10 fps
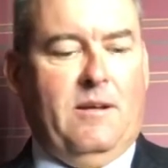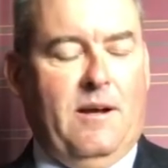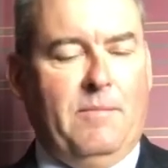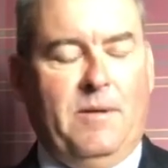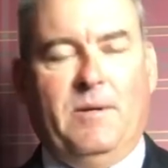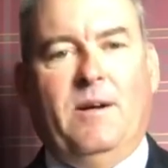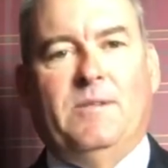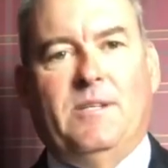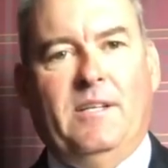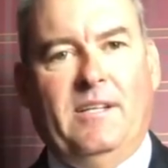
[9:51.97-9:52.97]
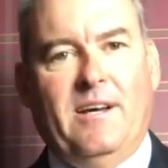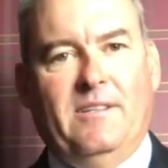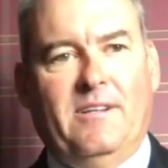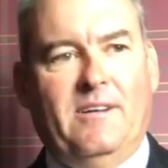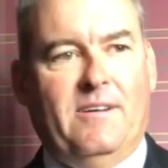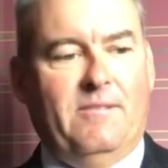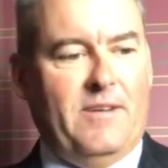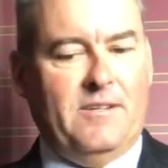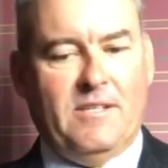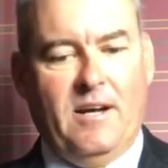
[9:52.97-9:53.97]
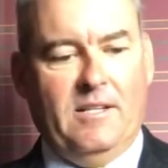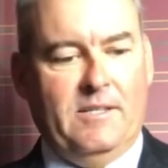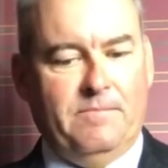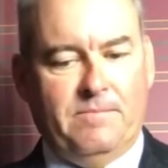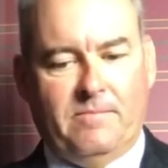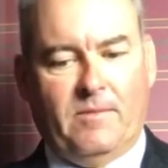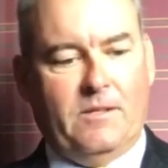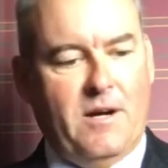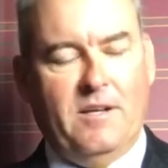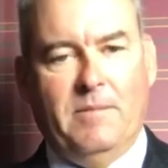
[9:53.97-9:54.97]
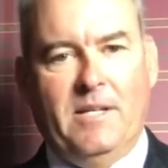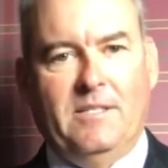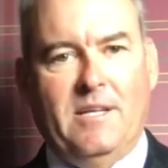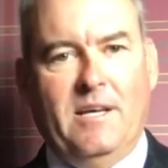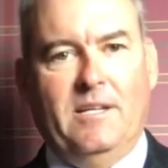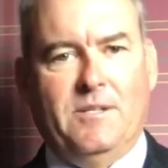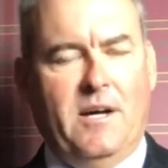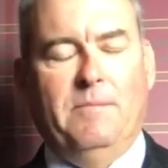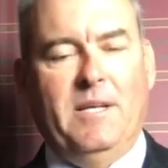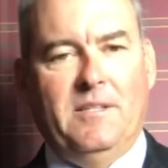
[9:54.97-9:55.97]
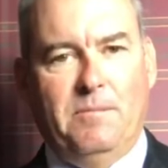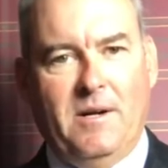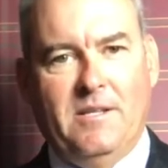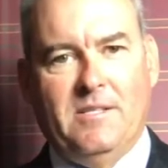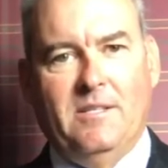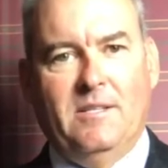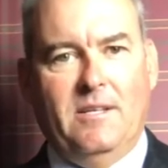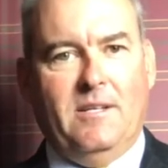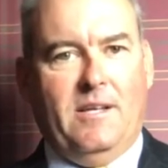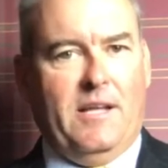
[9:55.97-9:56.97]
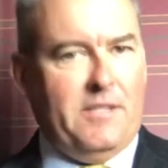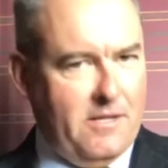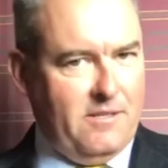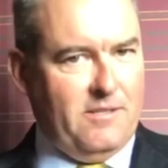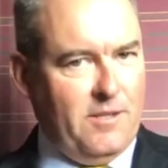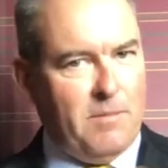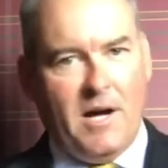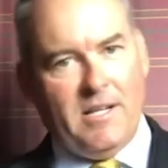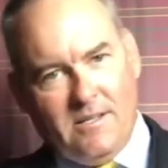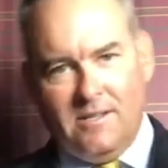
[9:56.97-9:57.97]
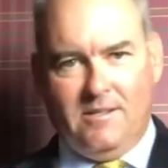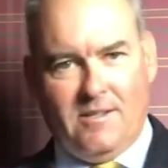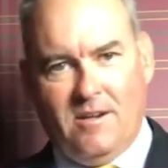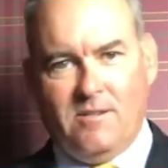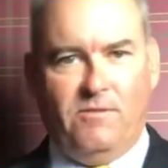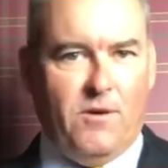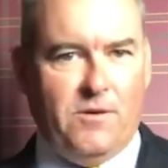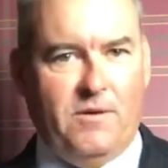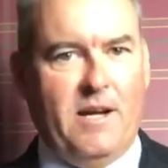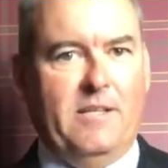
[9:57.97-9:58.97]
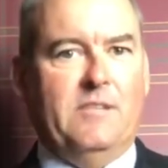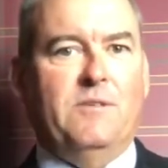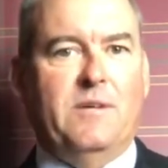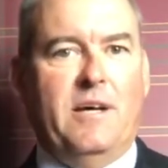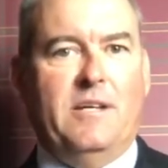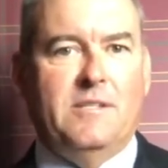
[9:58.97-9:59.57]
I remember I was sitting down there very silent, trying to meditate, trying to be in the present, and your mind starts flowing around, that's okay.